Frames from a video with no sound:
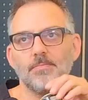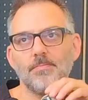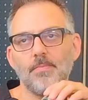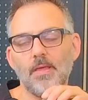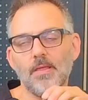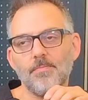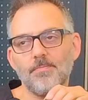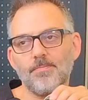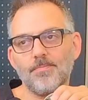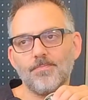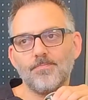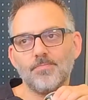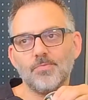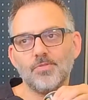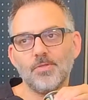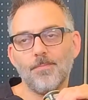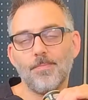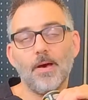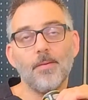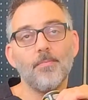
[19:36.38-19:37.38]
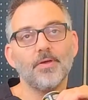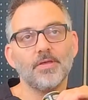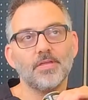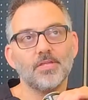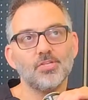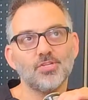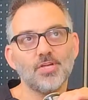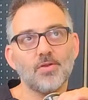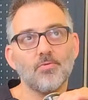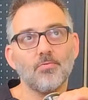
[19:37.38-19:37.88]
and the public
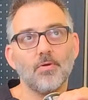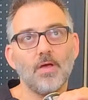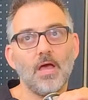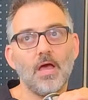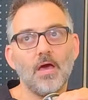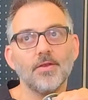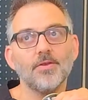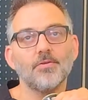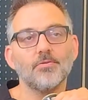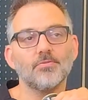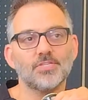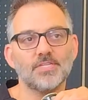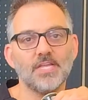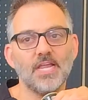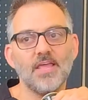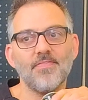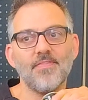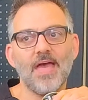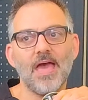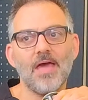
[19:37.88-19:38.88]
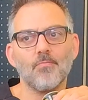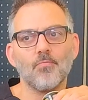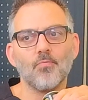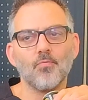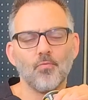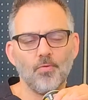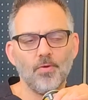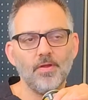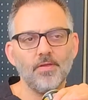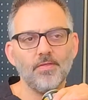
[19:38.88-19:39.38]
in general understand that
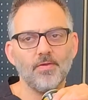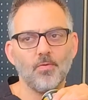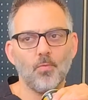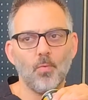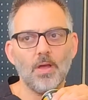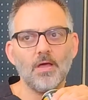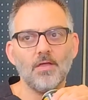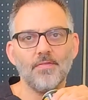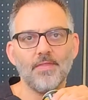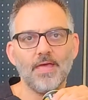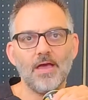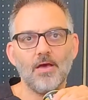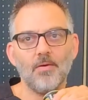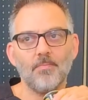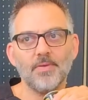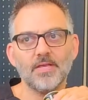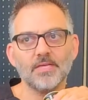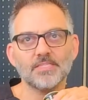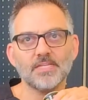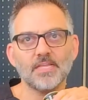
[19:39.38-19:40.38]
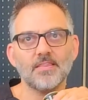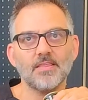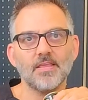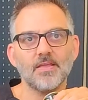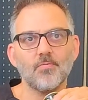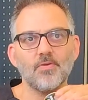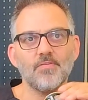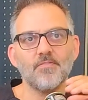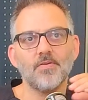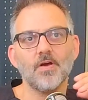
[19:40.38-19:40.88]
really well now because I
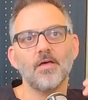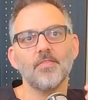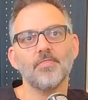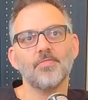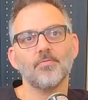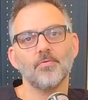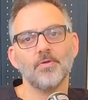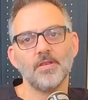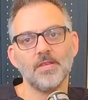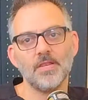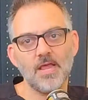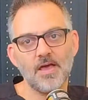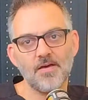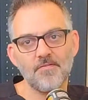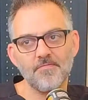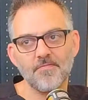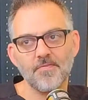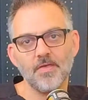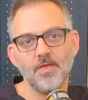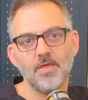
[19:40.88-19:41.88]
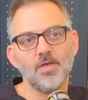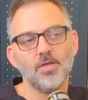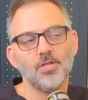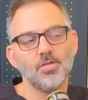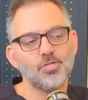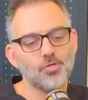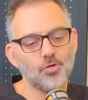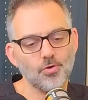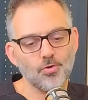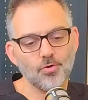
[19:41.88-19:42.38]
think we've gone through enough
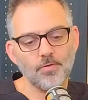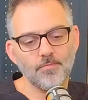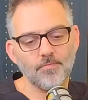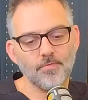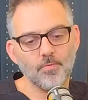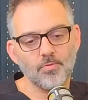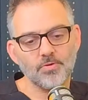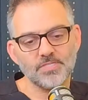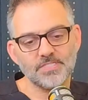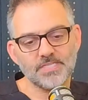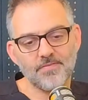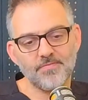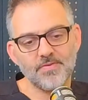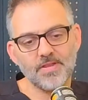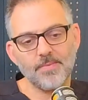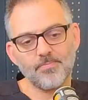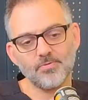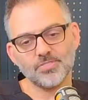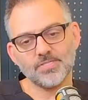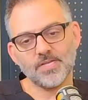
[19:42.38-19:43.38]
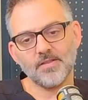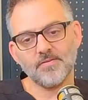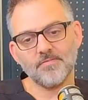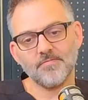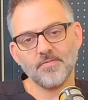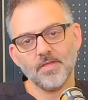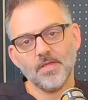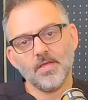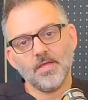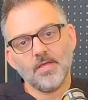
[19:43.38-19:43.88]
turnover where 70% of
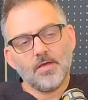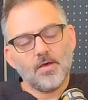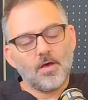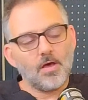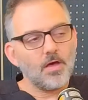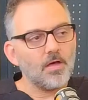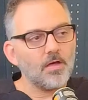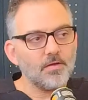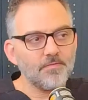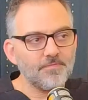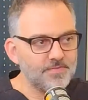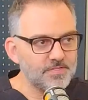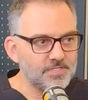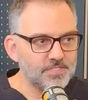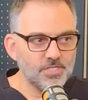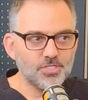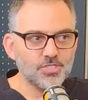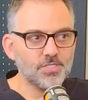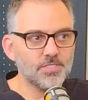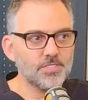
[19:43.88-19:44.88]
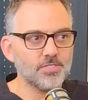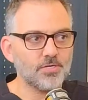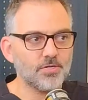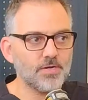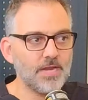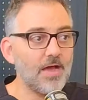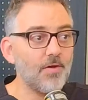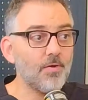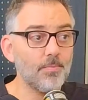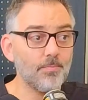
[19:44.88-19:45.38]
all physicians are
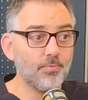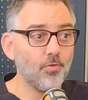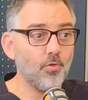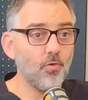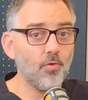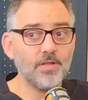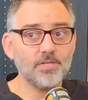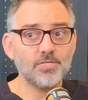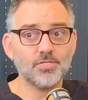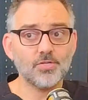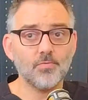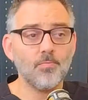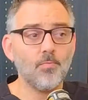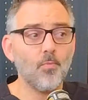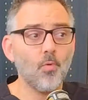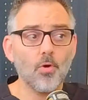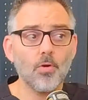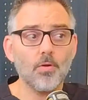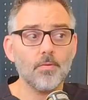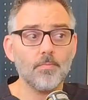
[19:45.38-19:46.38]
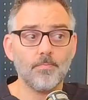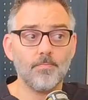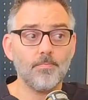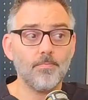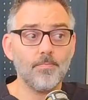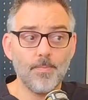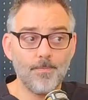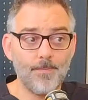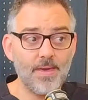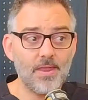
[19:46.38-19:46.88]
now employed. So more
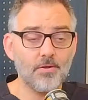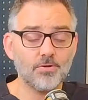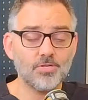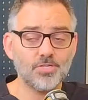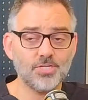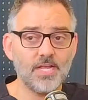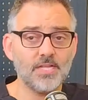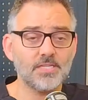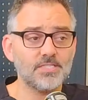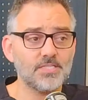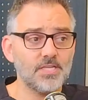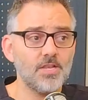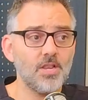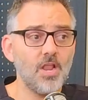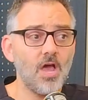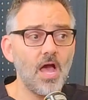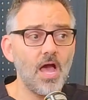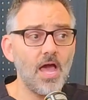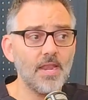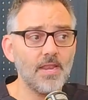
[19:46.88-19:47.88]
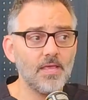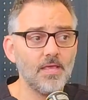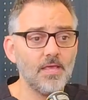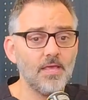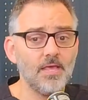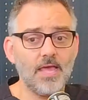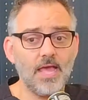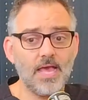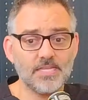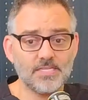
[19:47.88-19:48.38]
better chance than not
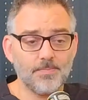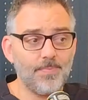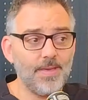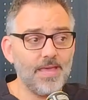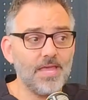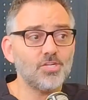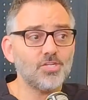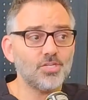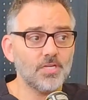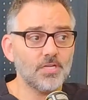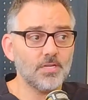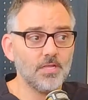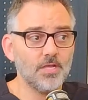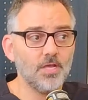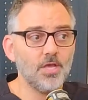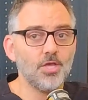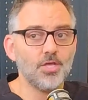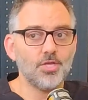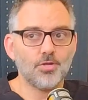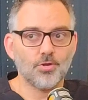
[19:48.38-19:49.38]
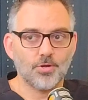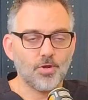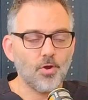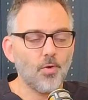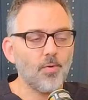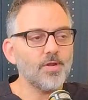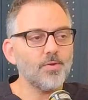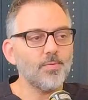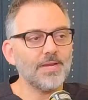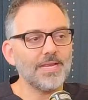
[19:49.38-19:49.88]
as a patient, you're
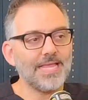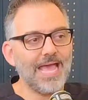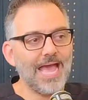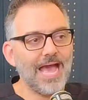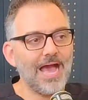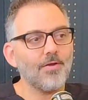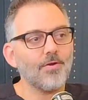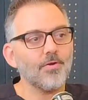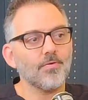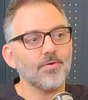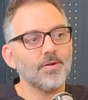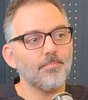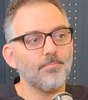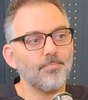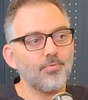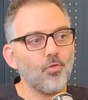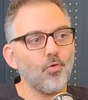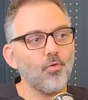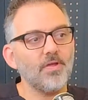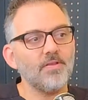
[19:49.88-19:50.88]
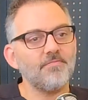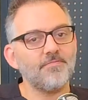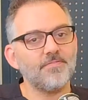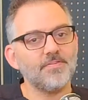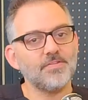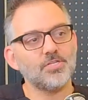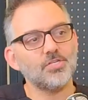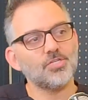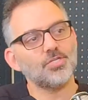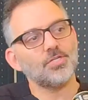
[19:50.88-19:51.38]
going to encounter an employed
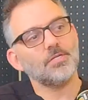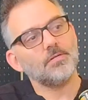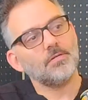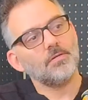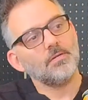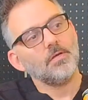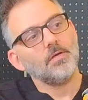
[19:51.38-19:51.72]
physician